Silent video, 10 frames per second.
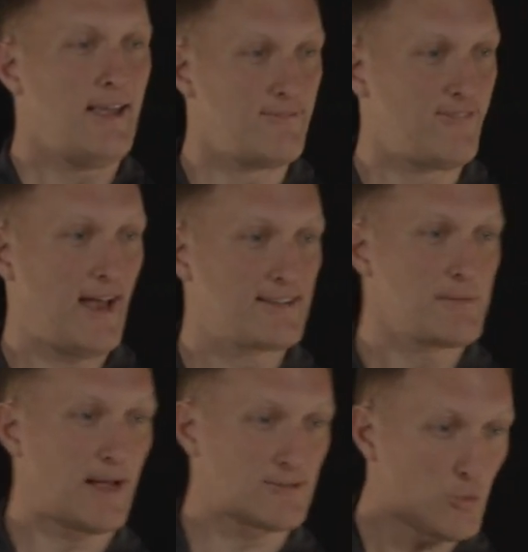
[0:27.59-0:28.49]
In fact,
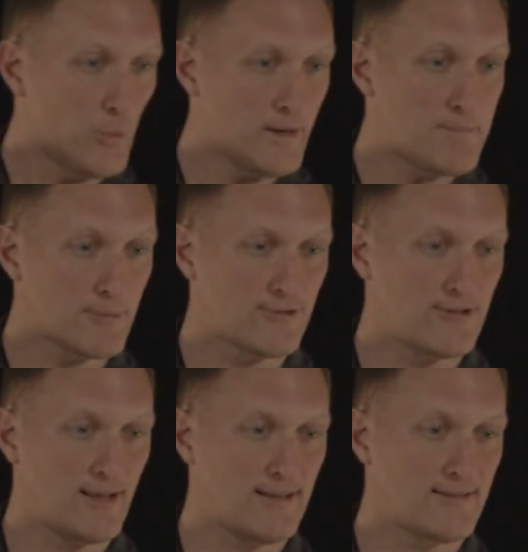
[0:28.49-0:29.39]
about twenty
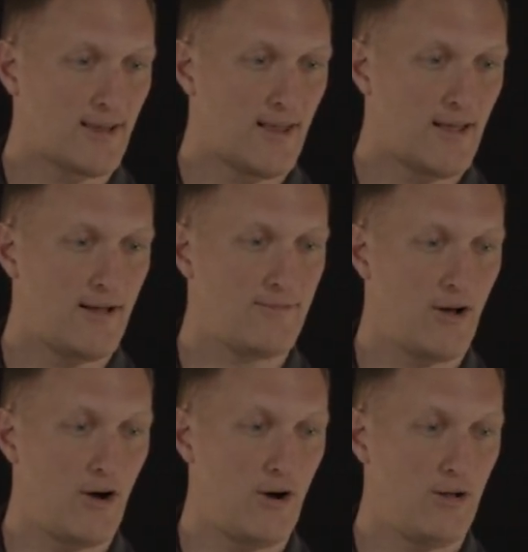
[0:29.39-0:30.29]
percent of
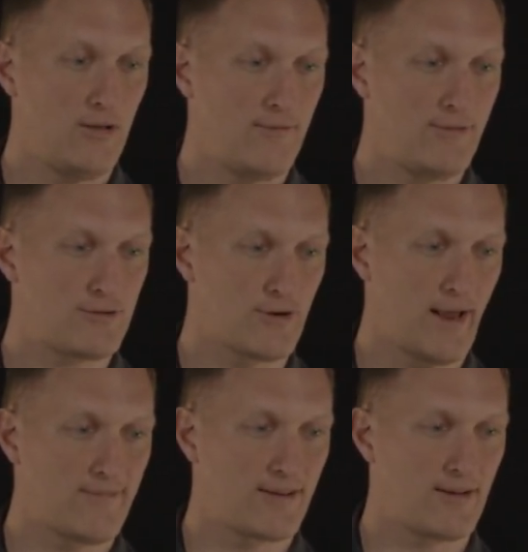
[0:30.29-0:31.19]
all of the
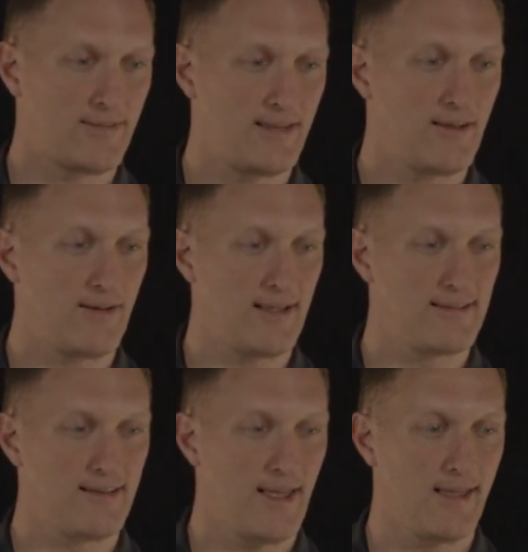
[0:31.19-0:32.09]
traffic on the internet
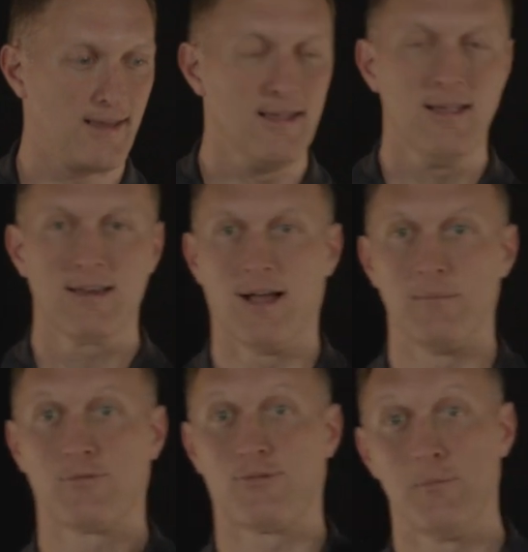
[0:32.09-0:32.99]
today
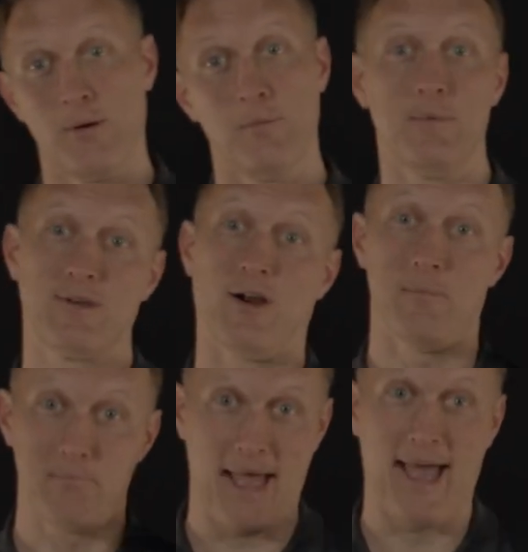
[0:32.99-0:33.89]
comes from what we would call
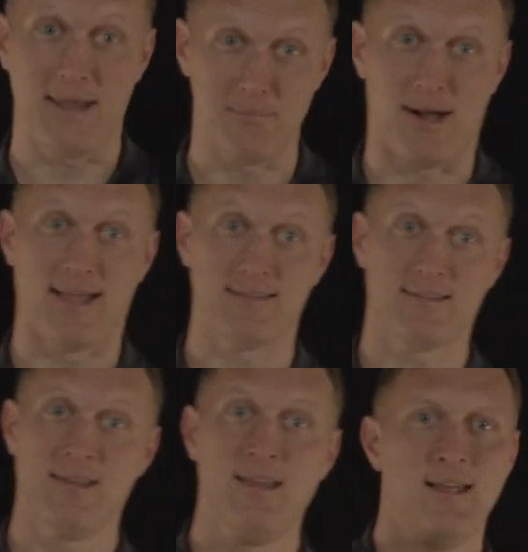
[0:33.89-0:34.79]
bad
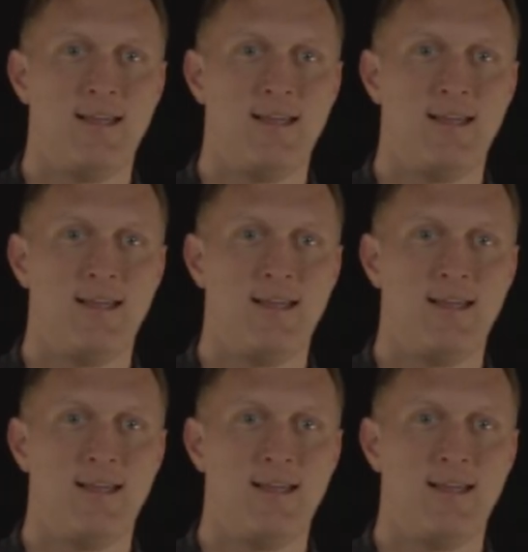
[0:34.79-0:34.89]
bots.